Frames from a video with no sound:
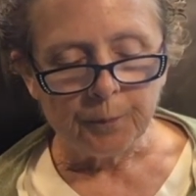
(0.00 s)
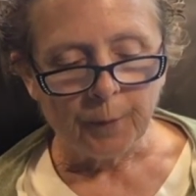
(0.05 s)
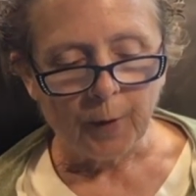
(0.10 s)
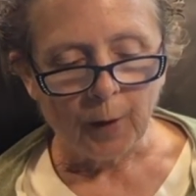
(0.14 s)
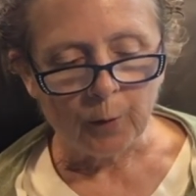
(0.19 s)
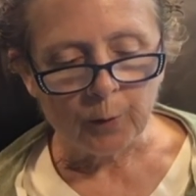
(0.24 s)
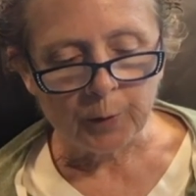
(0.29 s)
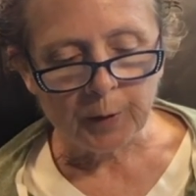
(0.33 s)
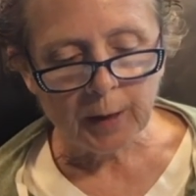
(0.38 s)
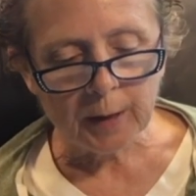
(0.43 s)

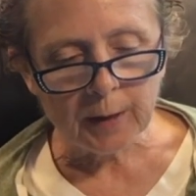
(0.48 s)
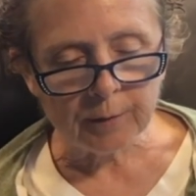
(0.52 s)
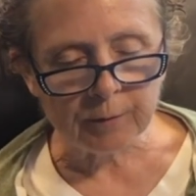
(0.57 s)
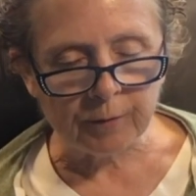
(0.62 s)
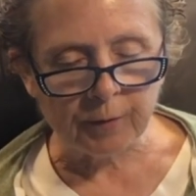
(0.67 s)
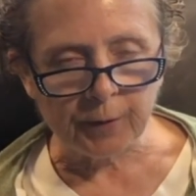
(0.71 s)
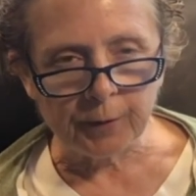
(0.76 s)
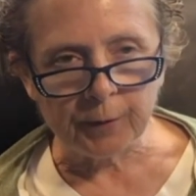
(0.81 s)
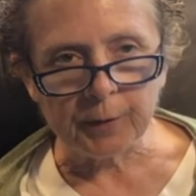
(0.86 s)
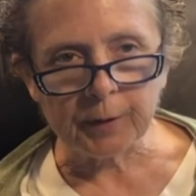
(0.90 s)
Okay, a
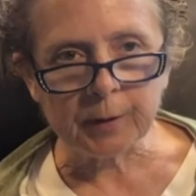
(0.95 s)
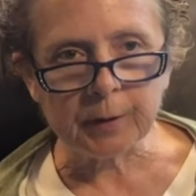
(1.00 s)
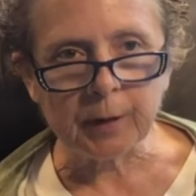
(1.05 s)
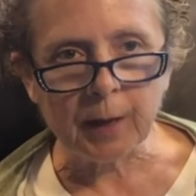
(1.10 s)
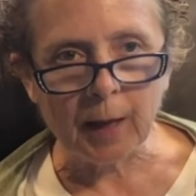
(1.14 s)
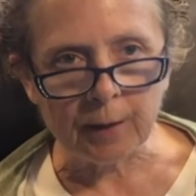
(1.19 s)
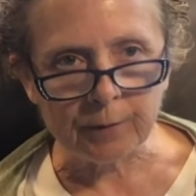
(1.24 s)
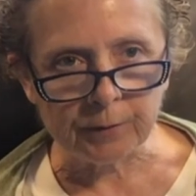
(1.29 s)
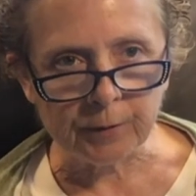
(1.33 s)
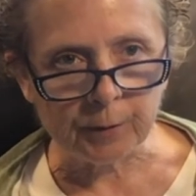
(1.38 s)
very
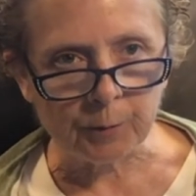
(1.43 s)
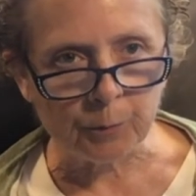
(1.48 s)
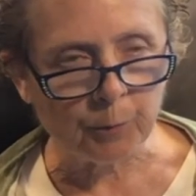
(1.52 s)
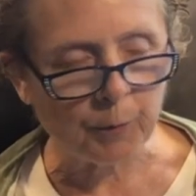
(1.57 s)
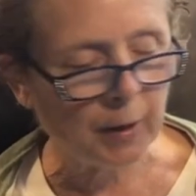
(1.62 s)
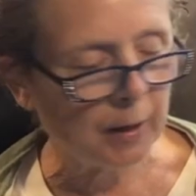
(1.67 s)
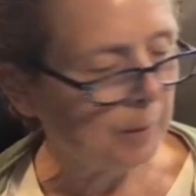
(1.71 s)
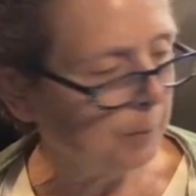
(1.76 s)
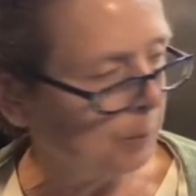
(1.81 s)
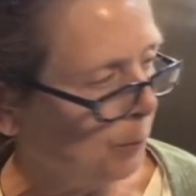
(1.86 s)
classic
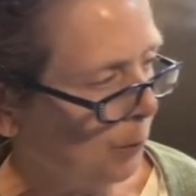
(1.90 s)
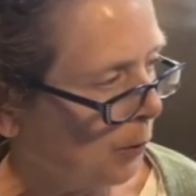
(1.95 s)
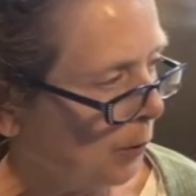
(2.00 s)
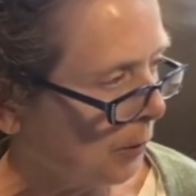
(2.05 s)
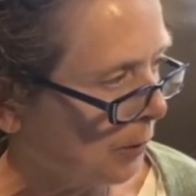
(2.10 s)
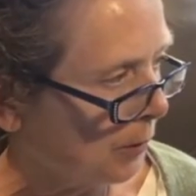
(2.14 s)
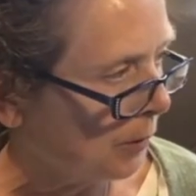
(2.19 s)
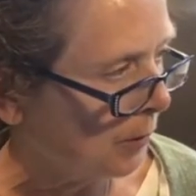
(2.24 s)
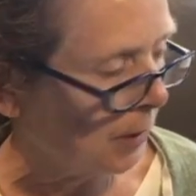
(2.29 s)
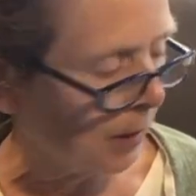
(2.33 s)
Maine book
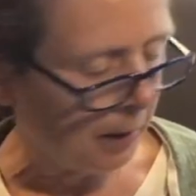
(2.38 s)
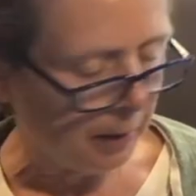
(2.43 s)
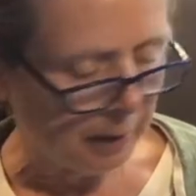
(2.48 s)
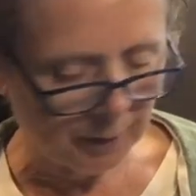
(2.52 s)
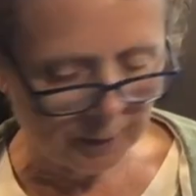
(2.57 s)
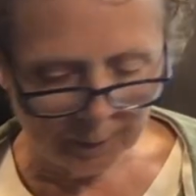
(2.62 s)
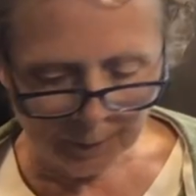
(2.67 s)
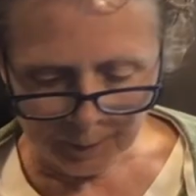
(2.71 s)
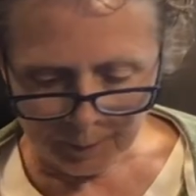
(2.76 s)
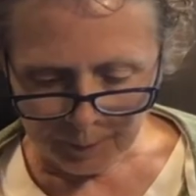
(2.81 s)
today.
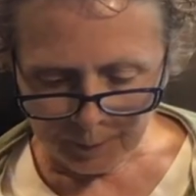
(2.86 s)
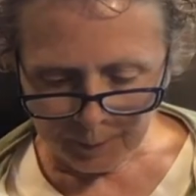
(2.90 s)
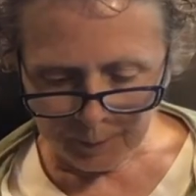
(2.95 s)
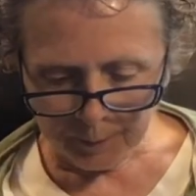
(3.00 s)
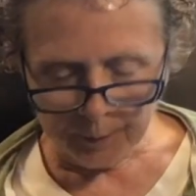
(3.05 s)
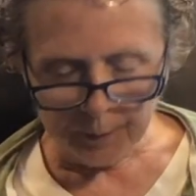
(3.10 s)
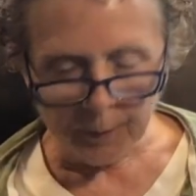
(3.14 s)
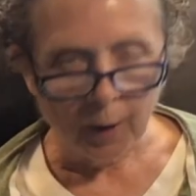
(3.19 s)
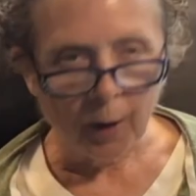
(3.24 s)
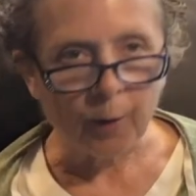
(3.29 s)

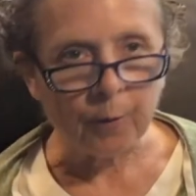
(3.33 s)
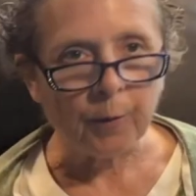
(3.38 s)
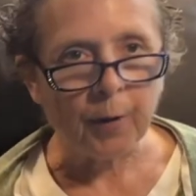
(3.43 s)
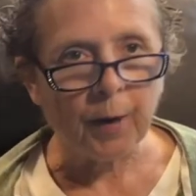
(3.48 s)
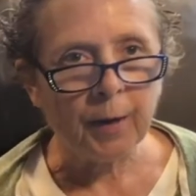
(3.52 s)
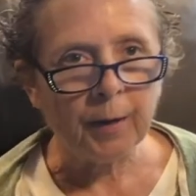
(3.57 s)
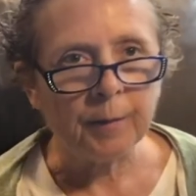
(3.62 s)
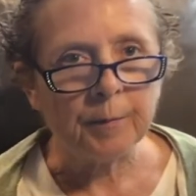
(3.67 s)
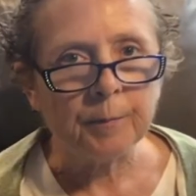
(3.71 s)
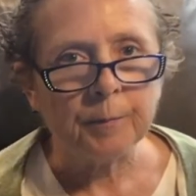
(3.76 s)
All
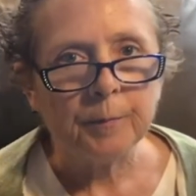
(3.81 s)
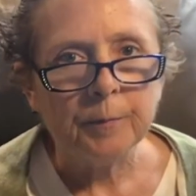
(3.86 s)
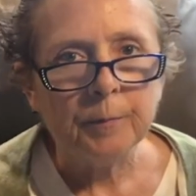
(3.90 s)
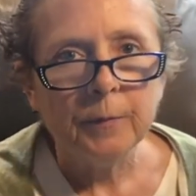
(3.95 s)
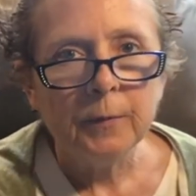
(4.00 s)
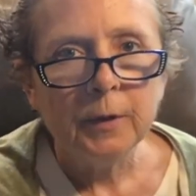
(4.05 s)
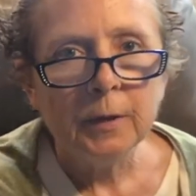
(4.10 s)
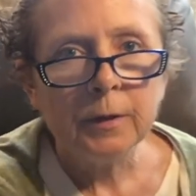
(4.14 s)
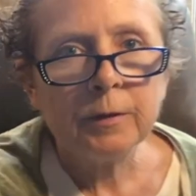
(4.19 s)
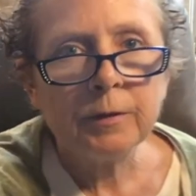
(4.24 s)
right,
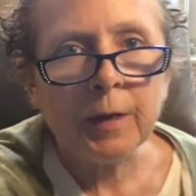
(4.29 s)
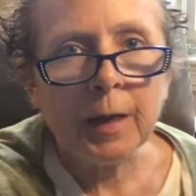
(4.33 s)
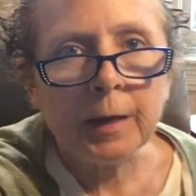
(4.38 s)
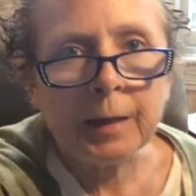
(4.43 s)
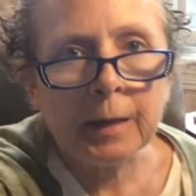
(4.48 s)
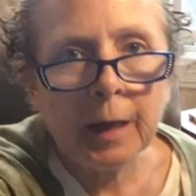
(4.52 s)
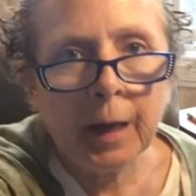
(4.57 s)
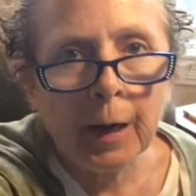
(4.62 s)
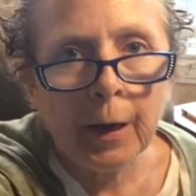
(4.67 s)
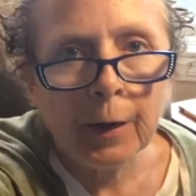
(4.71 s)
take
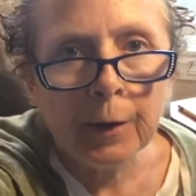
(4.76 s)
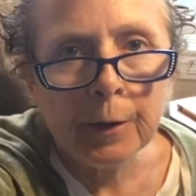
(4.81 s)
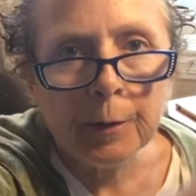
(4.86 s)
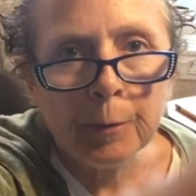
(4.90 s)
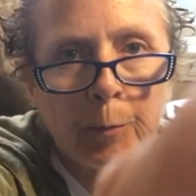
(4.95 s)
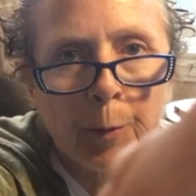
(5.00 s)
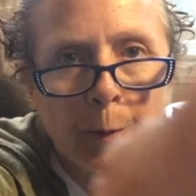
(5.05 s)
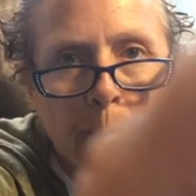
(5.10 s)
care. Bye